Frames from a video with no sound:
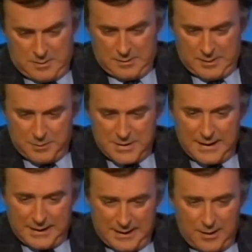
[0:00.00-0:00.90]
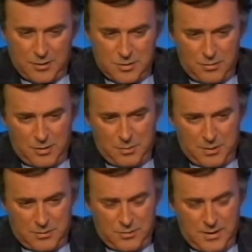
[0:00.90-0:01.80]
I'm saying that now because you're only
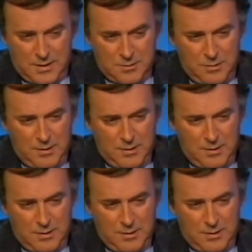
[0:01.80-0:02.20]
about two yards away